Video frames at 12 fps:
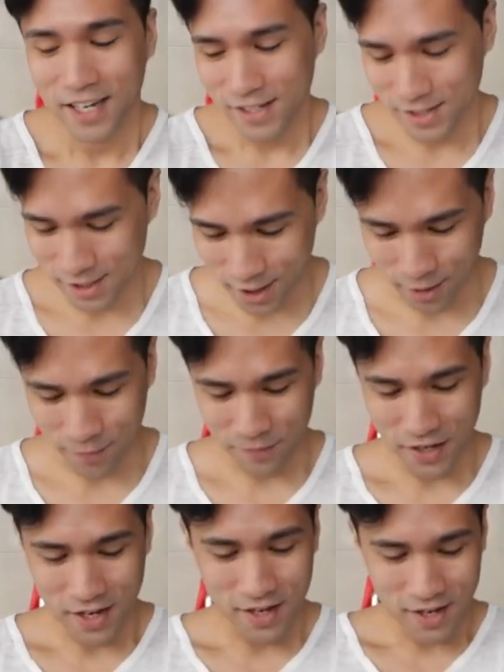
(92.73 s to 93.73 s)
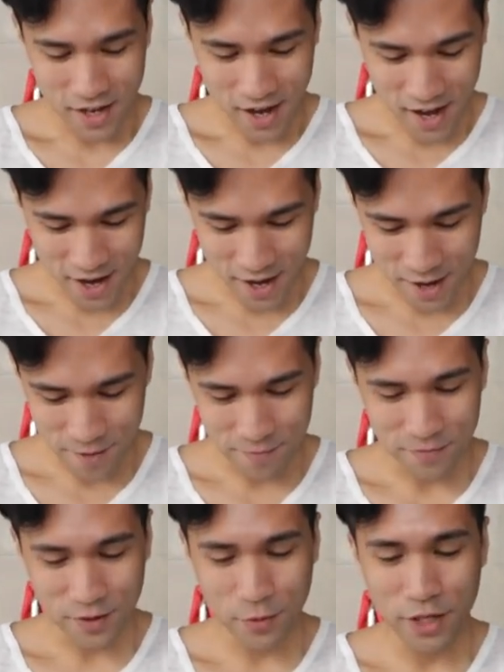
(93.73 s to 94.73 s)
So,
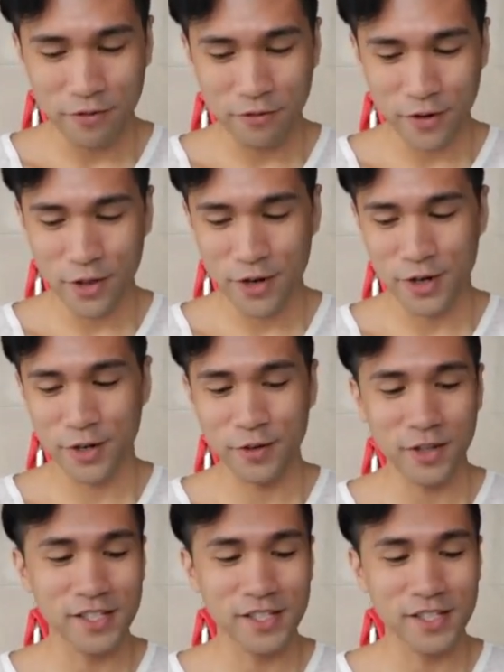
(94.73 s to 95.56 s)
without further ado,